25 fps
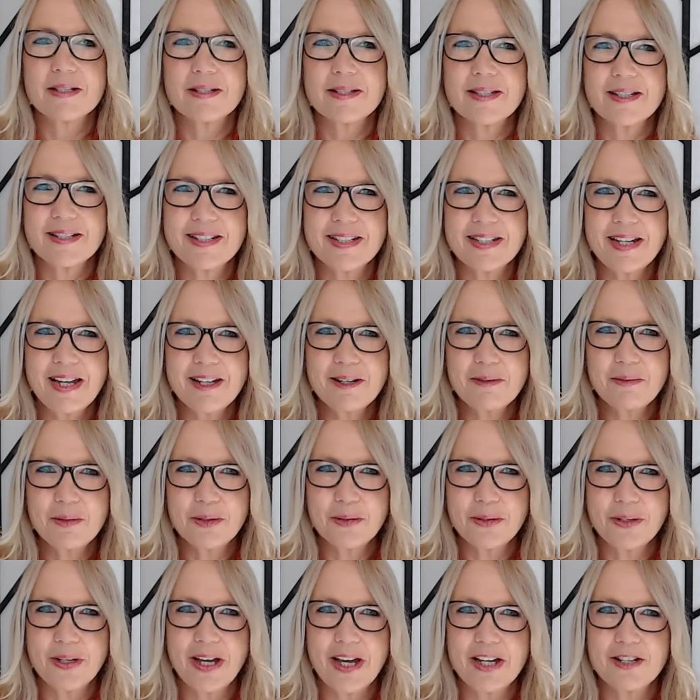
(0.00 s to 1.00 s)
So today I want
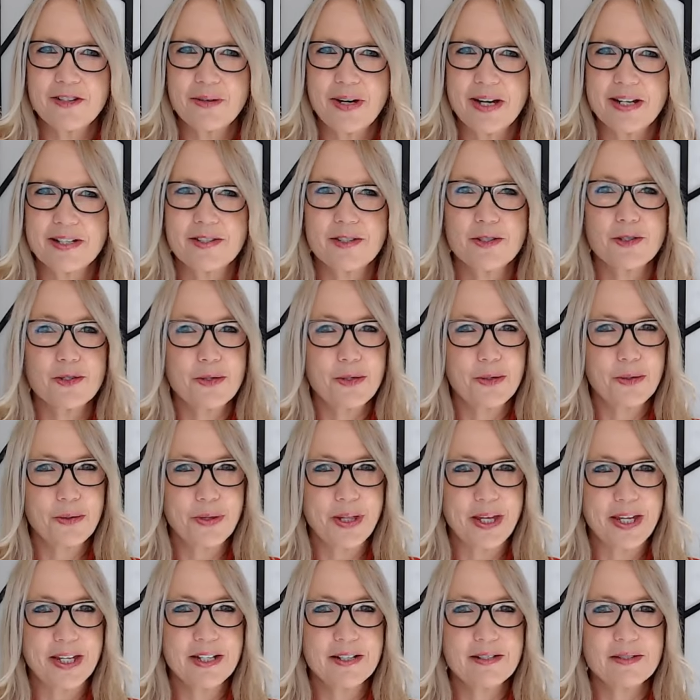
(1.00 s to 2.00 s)
to address 2
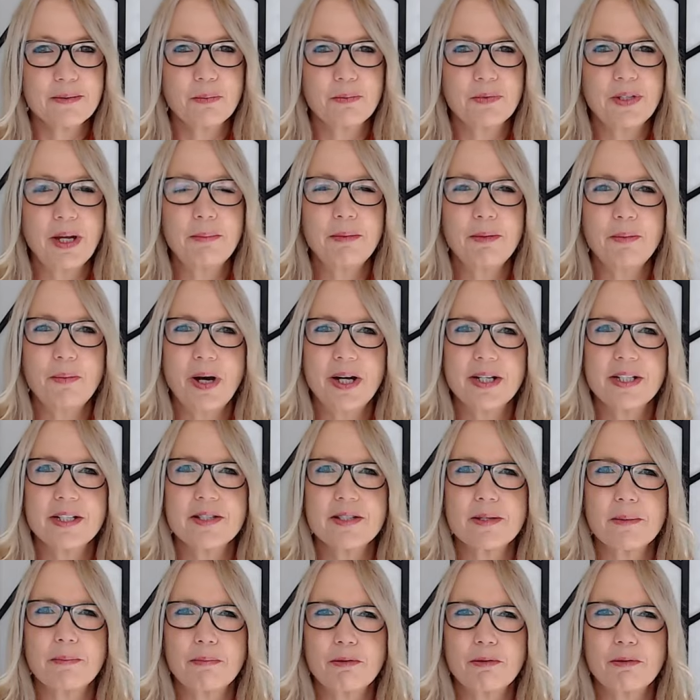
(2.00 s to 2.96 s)
things. Number 1 is the